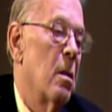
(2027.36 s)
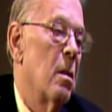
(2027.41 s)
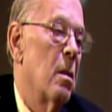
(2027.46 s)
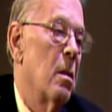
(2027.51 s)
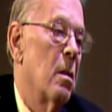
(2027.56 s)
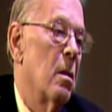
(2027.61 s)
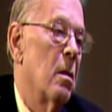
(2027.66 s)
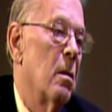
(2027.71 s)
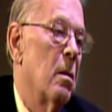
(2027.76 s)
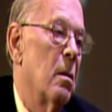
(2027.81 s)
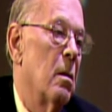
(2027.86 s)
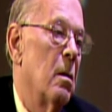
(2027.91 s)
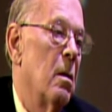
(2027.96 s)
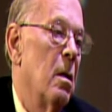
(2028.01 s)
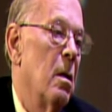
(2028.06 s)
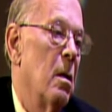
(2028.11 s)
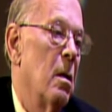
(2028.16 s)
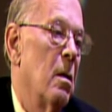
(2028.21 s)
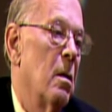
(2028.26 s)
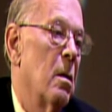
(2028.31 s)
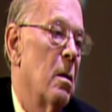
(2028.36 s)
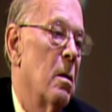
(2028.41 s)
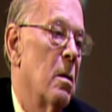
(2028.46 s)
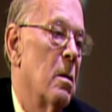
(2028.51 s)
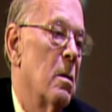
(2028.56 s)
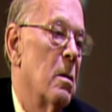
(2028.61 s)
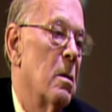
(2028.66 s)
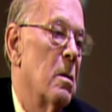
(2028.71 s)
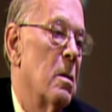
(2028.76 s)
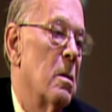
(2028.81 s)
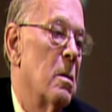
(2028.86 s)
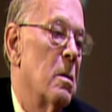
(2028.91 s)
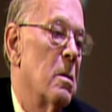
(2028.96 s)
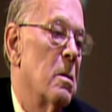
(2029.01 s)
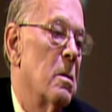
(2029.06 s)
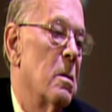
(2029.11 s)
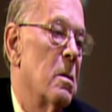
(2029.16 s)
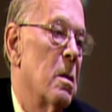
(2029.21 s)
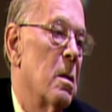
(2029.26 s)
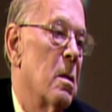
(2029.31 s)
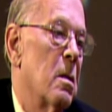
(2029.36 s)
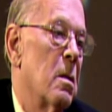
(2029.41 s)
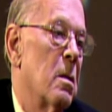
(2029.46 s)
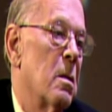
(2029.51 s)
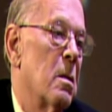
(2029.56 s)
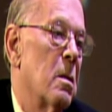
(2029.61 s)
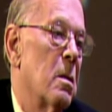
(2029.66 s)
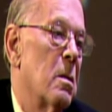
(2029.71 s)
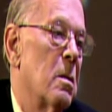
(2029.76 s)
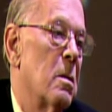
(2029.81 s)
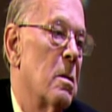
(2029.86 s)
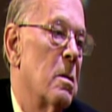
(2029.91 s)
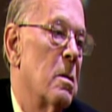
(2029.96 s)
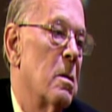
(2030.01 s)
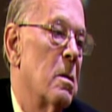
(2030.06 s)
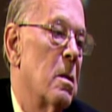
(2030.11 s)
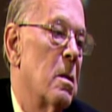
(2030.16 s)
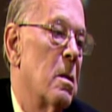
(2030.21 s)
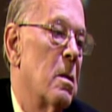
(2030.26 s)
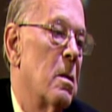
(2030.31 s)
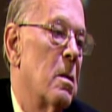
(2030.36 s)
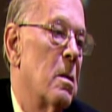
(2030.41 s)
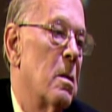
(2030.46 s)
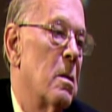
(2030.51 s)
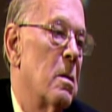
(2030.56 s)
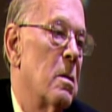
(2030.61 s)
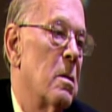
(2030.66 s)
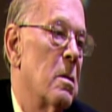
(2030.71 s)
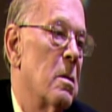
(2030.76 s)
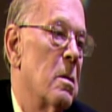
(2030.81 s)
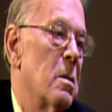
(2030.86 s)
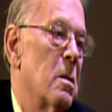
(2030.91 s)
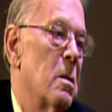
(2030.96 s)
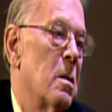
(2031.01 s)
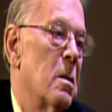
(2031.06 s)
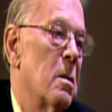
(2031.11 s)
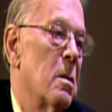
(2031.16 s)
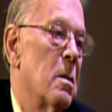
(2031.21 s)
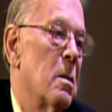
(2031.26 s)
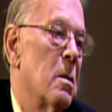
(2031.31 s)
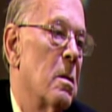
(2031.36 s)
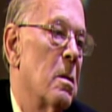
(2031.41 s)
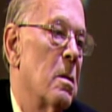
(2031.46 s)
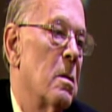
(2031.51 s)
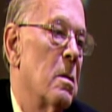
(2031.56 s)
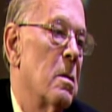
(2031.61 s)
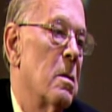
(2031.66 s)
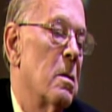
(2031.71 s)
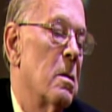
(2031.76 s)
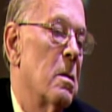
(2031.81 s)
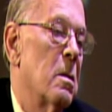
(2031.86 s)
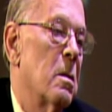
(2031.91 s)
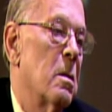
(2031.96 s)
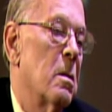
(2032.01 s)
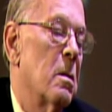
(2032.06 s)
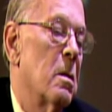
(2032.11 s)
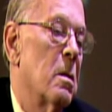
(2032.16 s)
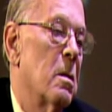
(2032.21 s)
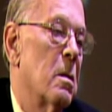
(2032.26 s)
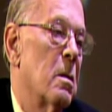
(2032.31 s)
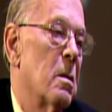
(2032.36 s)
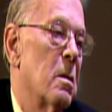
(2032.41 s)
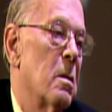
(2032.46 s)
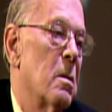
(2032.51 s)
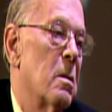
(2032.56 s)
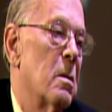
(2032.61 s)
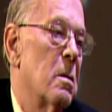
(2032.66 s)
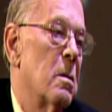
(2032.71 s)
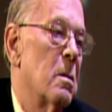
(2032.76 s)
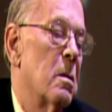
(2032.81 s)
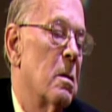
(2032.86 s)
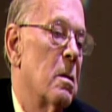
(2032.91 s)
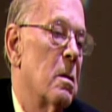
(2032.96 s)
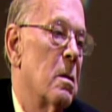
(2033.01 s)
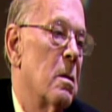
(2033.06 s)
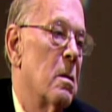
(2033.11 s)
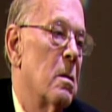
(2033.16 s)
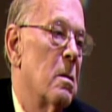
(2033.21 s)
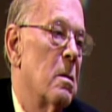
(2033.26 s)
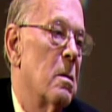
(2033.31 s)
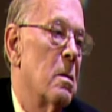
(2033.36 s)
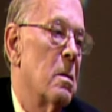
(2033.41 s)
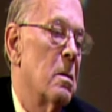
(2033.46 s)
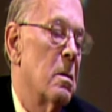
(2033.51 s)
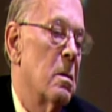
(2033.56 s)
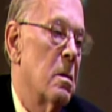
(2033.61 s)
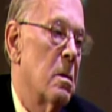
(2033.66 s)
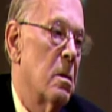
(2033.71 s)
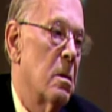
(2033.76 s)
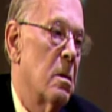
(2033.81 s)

[no speech]